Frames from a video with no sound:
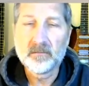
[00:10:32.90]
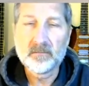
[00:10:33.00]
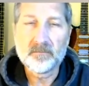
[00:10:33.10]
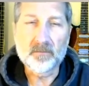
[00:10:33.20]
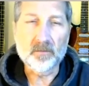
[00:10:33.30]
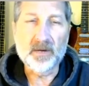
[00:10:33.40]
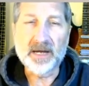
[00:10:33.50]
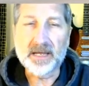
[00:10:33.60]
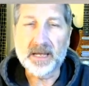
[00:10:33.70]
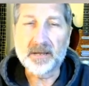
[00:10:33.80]
for my
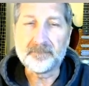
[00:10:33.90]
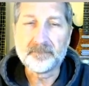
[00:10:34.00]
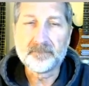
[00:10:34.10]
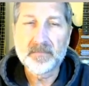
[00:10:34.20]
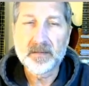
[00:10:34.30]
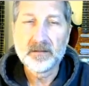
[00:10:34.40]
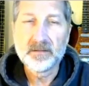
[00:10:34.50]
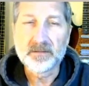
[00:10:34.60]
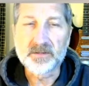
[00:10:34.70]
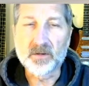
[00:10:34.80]
game.
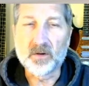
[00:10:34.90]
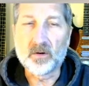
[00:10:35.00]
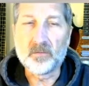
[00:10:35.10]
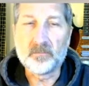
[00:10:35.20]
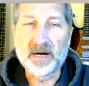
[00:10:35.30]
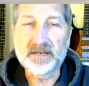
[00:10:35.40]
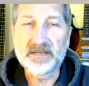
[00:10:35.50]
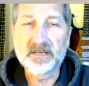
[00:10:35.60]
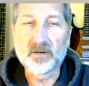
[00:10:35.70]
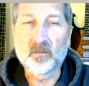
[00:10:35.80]
So my
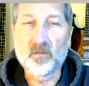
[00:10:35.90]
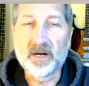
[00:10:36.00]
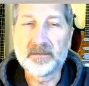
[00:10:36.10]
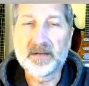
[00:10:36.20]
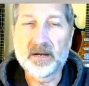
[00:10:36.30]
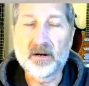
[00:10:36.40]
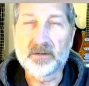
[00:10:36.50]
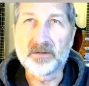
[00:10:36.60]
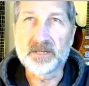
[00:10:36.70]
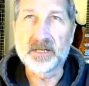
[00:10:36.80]
tier 1
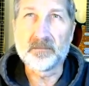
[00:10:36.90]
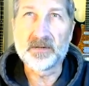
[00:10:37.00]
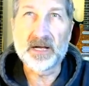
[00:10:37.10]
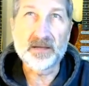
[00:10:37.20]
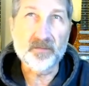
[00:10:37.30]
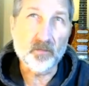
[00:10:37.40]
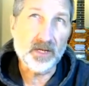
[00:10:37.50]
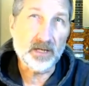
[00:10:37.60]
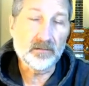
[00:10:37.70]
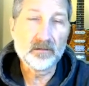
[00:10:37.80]
characters can apply
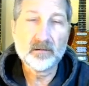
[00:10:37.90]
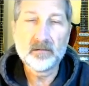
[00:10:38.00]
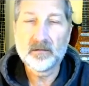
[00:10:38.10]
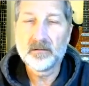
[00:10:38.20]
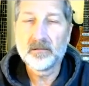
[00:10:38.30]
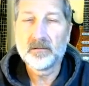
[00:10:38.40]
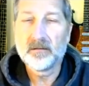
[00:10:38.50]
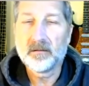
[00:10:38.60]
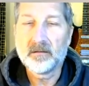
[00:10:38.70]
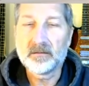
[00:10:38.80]
3
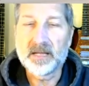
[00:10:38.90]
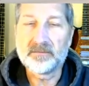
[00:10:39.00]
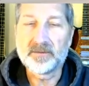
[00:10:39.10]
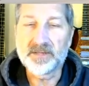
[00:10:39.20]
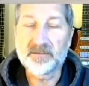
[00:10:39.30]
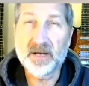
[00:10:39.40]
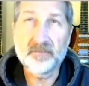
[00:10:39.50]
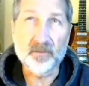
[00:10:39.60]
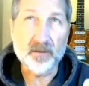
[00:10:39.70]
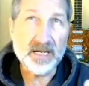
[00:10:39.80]
levels of
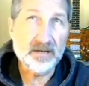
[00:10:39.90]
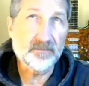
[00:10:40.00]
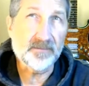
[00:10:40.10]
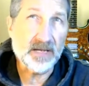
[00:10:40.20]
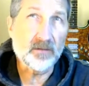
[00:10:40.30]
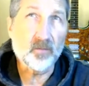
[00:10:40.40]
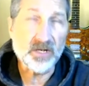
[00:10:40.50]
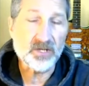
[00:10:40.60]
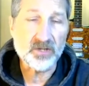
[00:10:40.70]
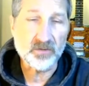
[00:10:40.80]
effort if they
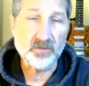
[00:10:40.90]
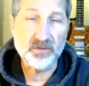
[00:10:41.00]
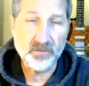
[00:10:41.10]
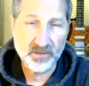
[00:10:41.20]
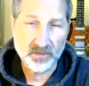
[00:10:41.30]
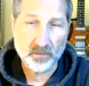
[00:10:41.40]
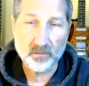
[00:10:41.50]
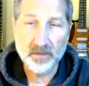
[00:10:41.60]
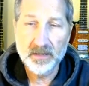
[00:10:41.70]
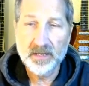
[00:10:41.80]
wish to do so.
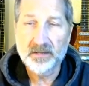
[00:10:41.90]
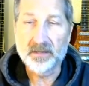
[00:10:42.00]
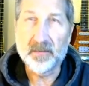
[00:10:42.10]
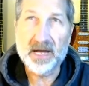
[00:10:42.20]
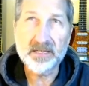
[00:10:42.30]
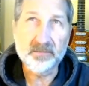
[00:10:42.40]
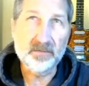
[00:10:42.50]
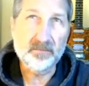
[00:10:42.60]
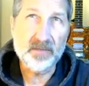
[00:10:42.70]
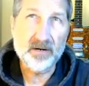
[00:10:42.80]
The
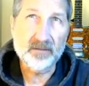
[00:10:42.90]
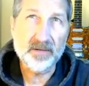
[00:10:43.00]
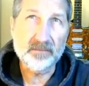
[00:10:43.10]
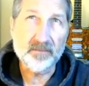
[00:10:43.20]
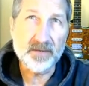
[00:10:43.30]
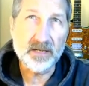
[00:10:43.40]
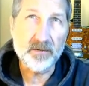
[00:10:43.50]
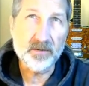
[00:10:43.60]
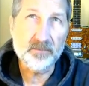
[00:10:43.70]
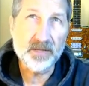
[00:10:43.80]
maximum amount of effort that you
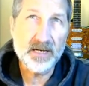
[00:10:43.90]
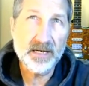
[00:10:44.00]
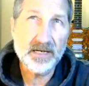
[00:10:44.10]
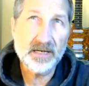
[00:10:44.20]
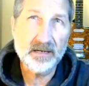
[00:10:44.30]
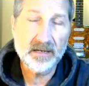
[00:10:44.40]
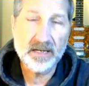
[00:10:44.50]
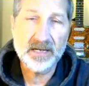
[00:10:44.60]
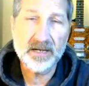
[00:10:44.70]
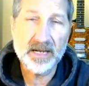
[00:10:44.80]
can apply in
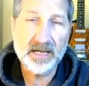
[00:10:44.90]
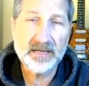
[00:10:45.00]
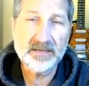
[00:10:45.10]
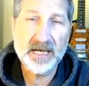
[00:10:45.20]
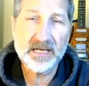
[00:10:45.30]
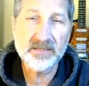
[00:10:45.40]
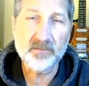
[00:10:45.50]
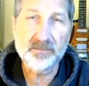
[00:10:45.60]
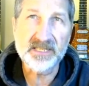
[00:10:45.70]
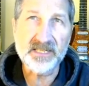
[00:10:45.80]
any task will
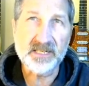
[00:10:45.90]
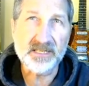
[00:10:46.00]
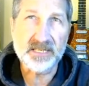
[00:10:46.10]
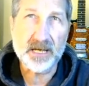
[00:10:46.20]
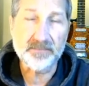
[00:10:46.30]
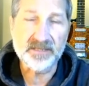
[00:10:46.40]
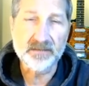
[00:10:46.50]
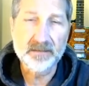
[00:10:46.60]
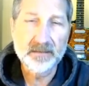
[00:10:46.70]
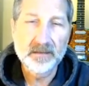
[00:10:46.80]
be 6 steps.
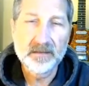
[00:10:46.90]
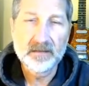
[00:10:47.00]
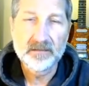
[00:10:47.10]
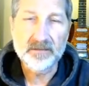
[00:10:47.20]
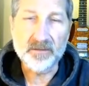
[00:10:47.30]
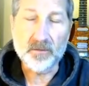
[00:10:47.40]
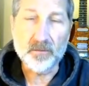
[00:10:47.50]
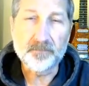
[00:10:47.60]
So